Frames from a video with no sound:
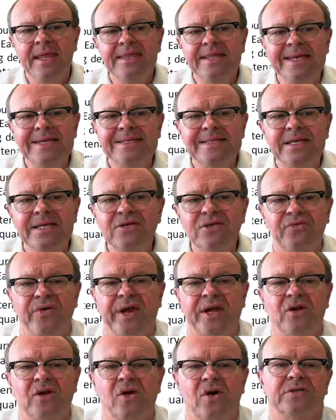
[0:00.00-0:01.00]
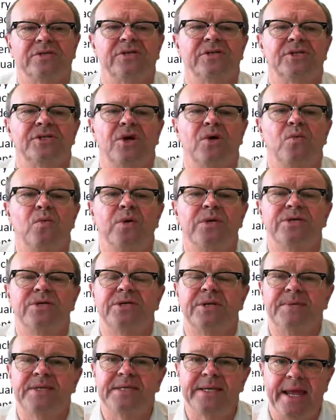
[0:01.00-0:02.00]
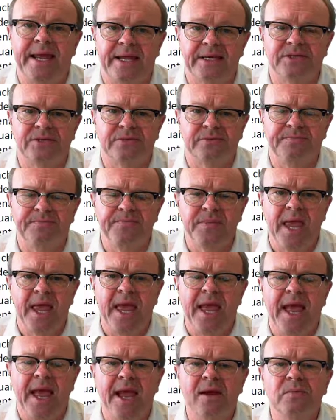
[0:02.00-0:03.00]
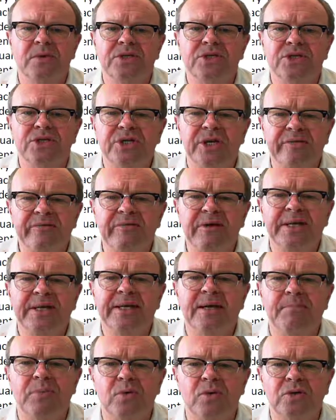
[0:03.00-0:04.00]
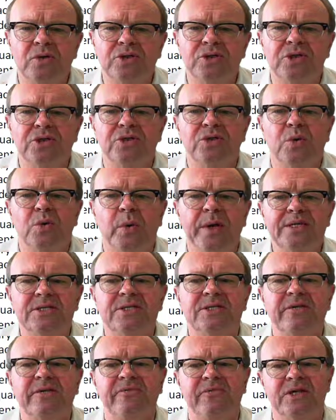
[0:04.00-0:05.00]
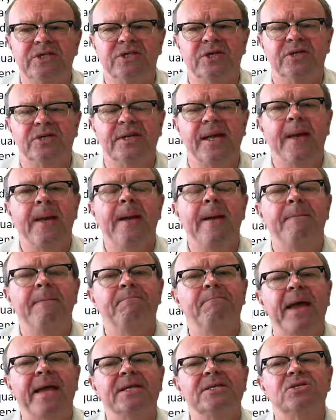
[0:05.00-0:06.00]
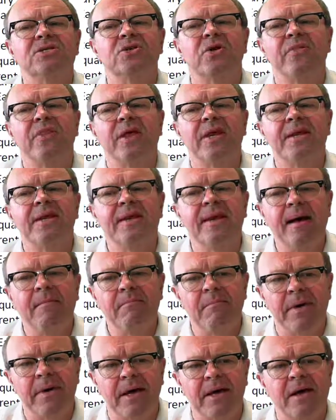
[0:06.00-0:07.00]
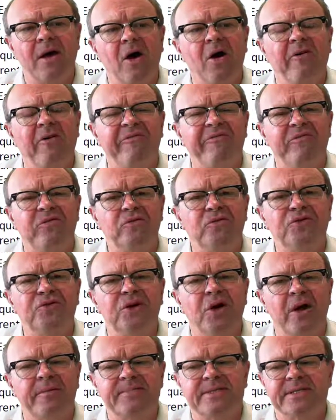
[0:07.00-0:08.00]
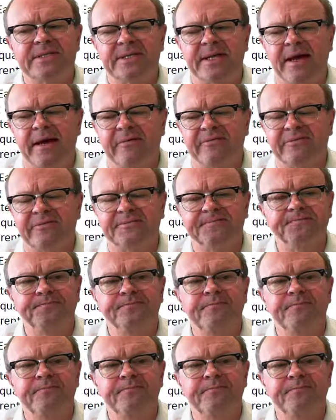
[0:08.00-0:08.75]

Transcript: These indirect costs were substantial and were generally apportioned to each division based on the number of full-time staff.